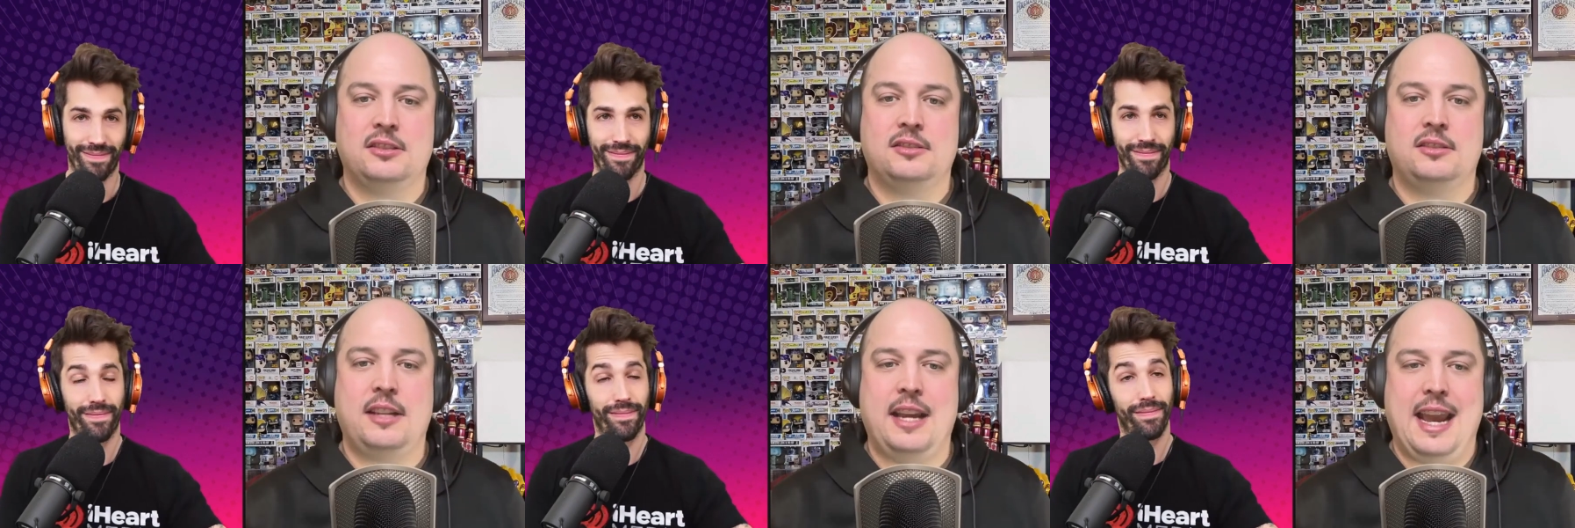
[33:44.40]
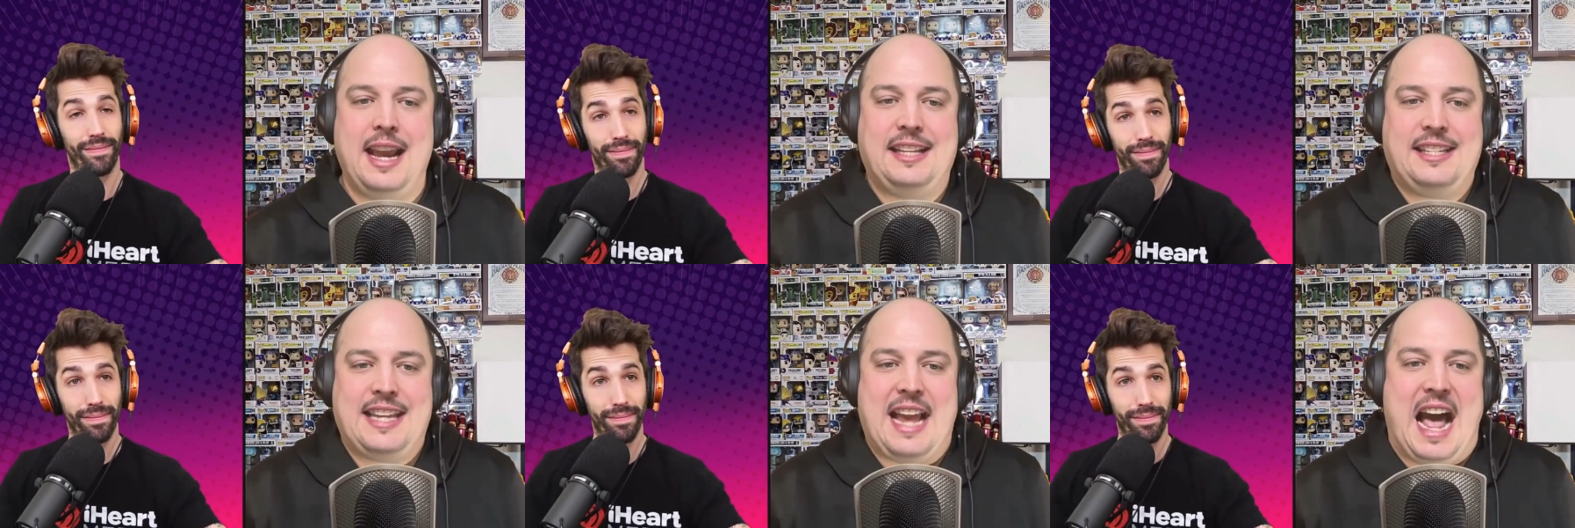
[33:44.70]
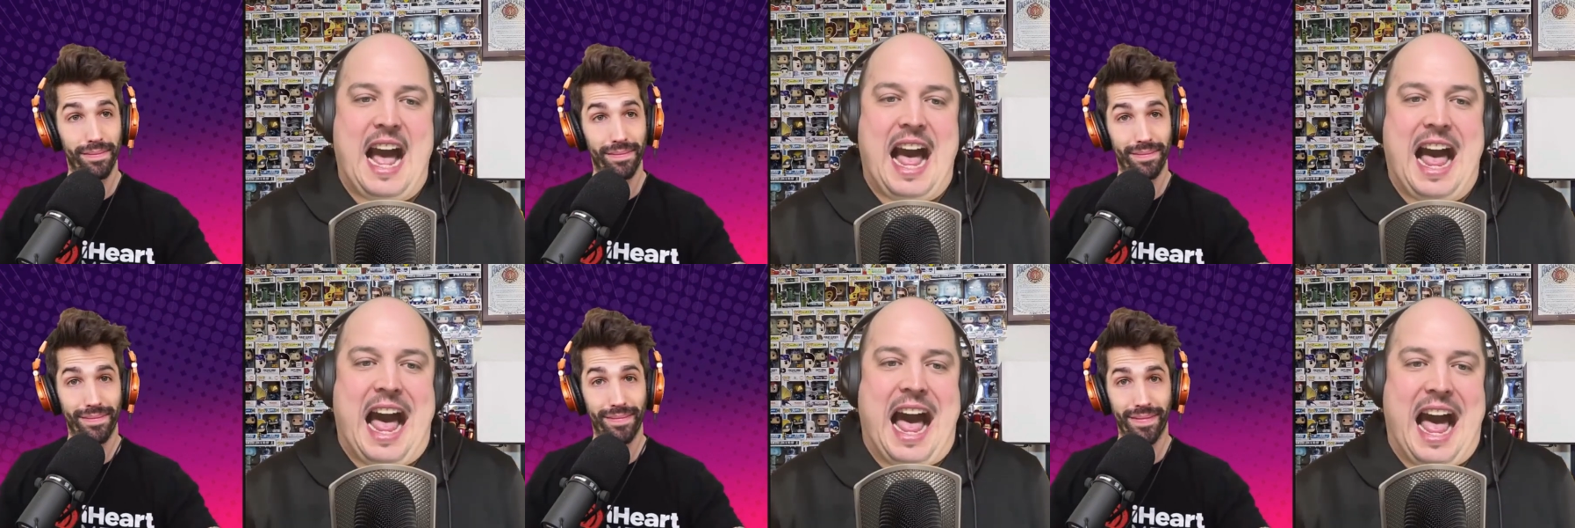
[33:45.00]
Speaker 1: It's
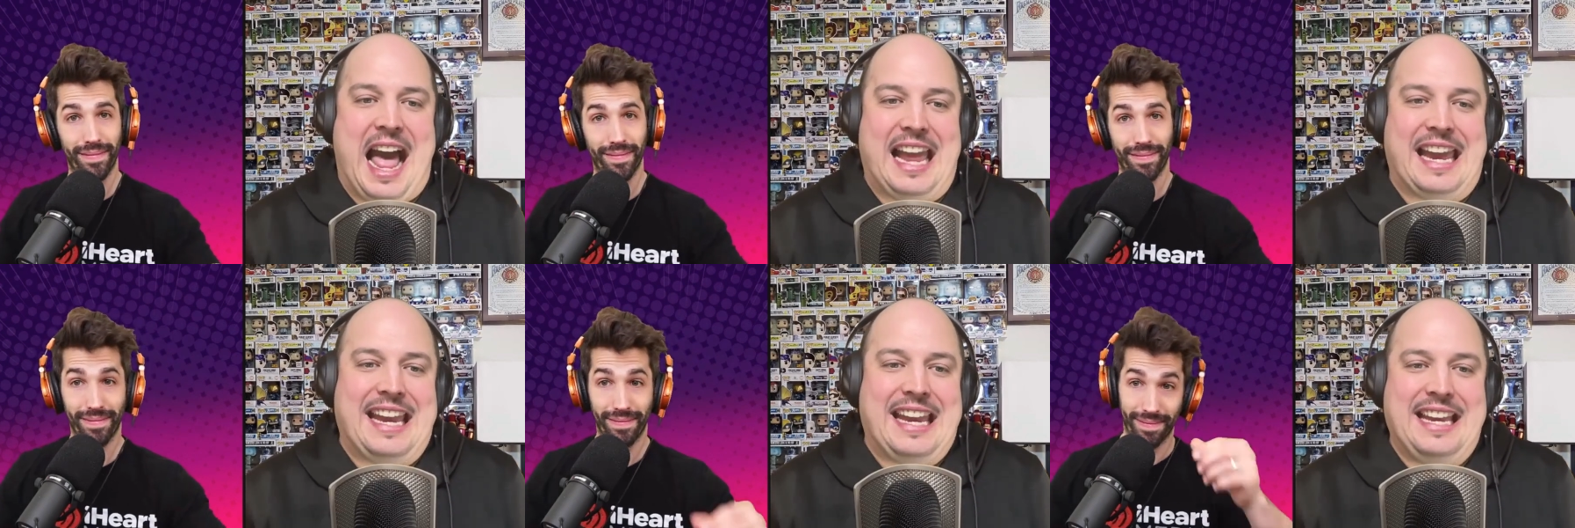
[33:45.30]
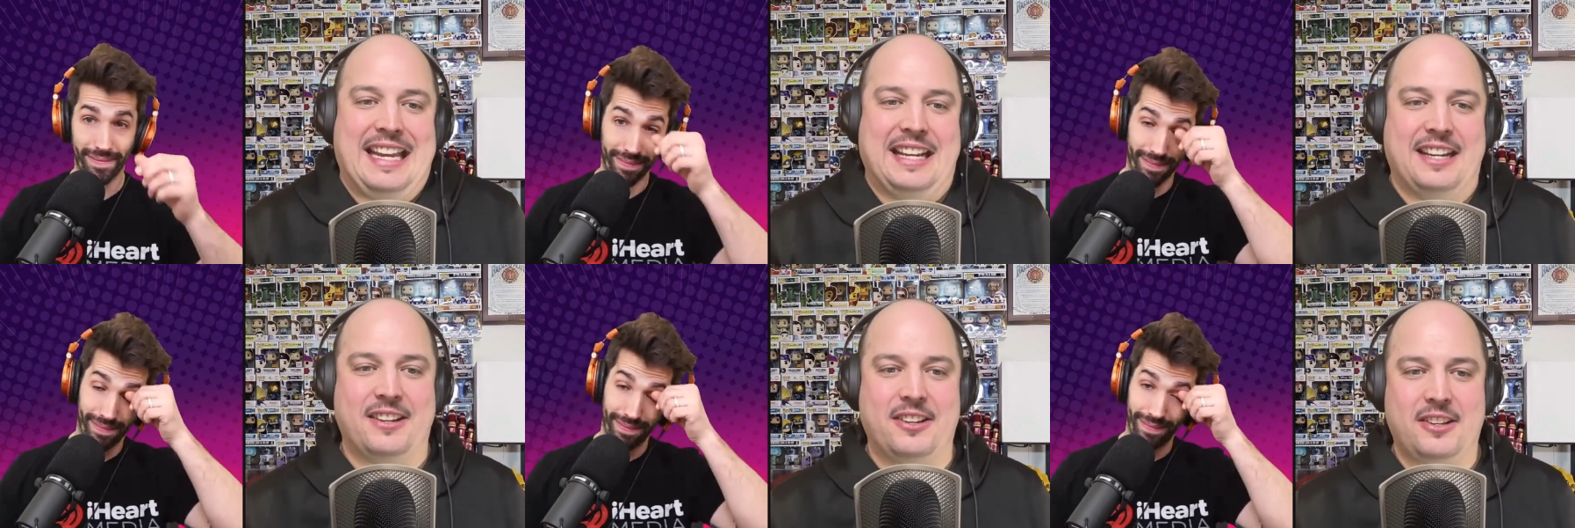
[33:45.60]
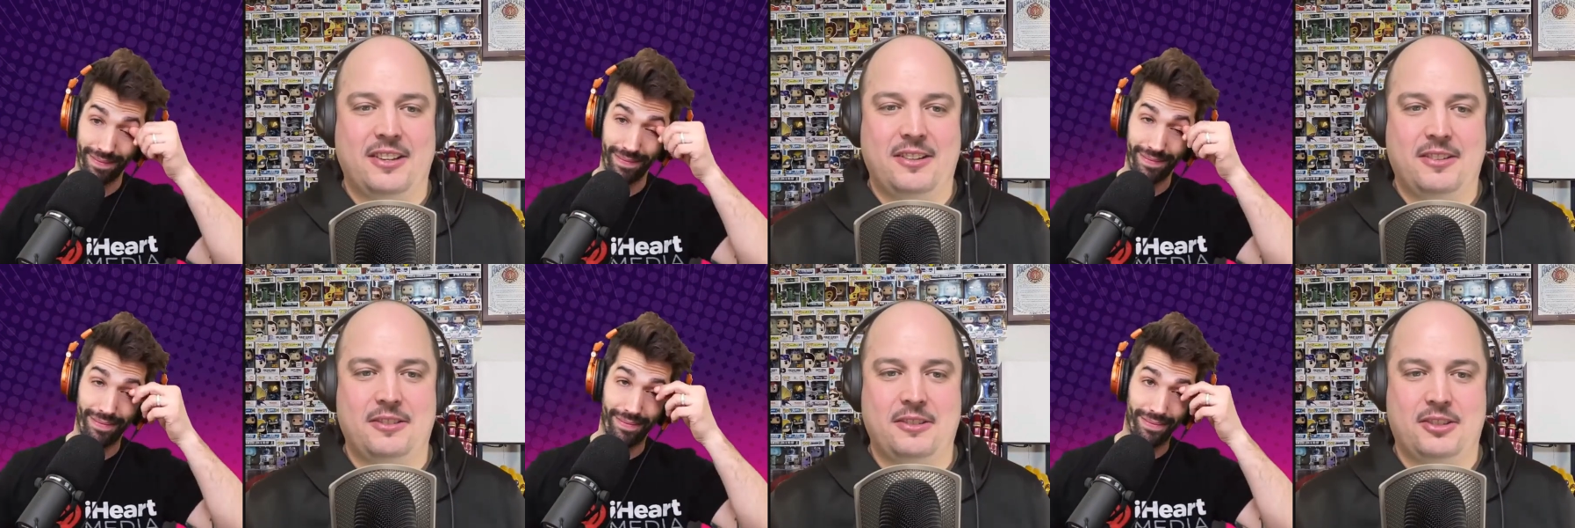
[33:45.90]
I.
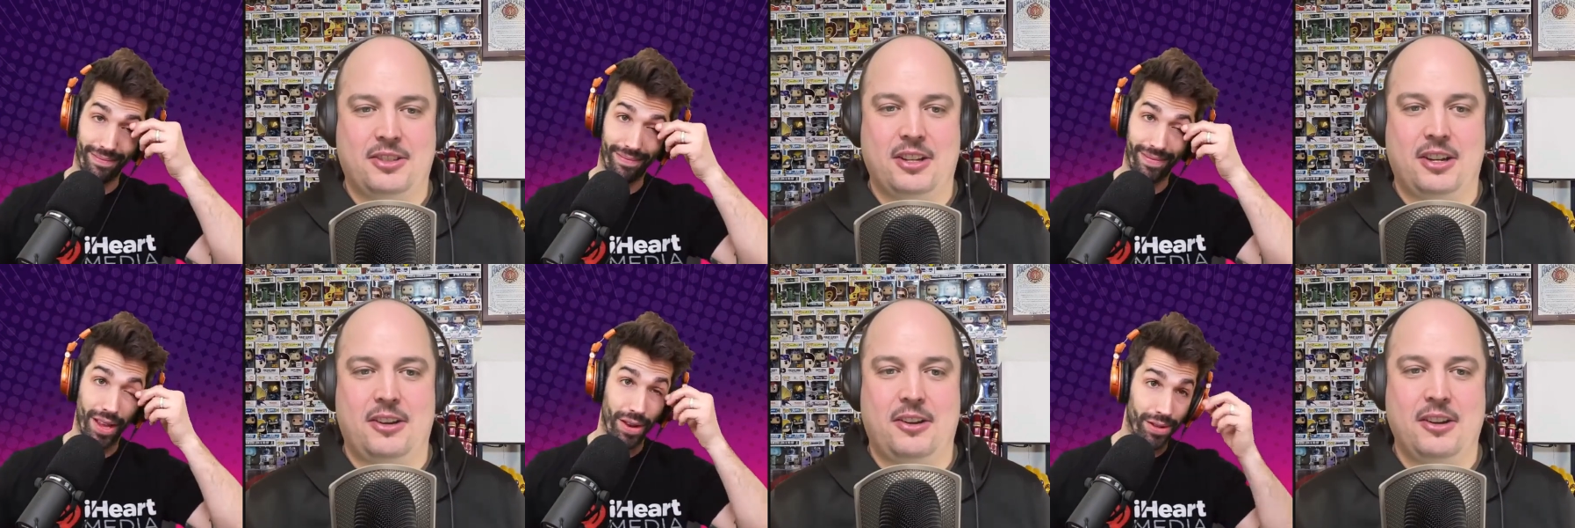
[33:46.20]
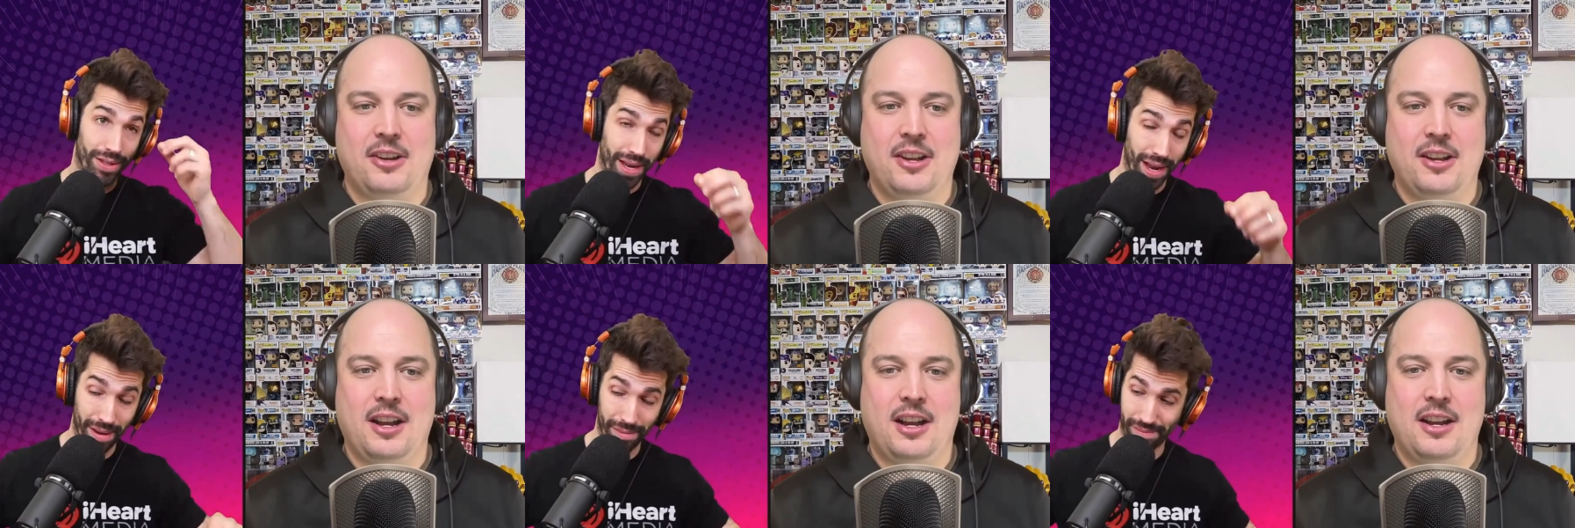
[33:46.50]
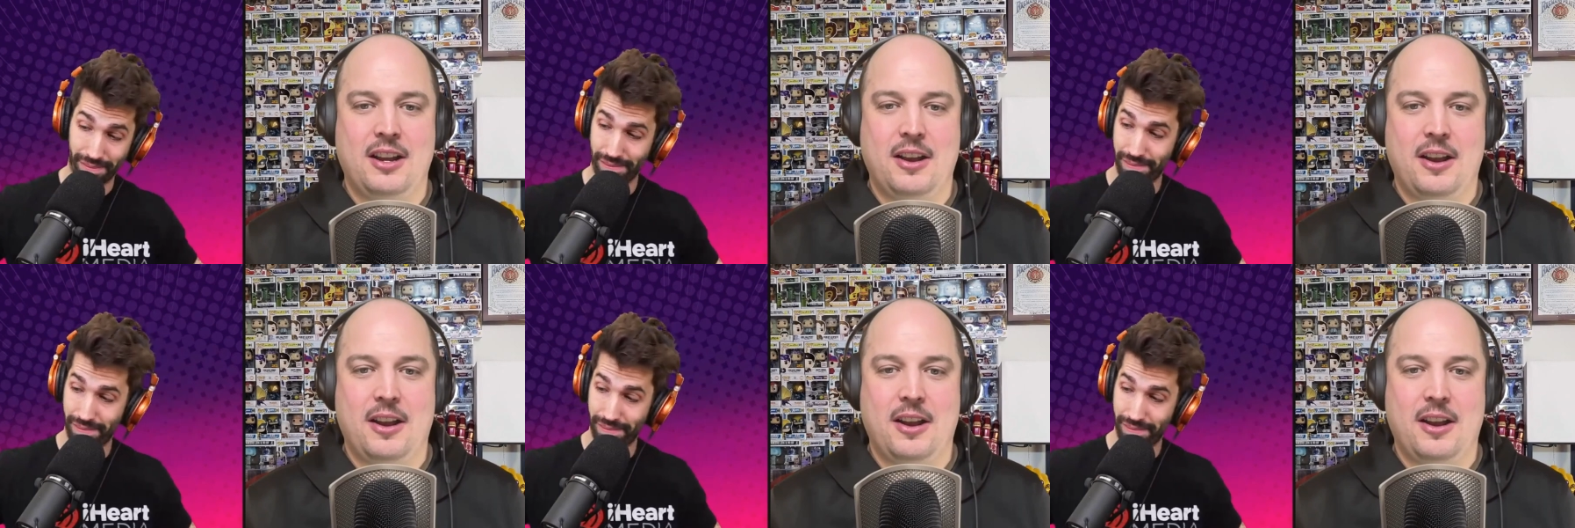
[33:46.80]
So news dump.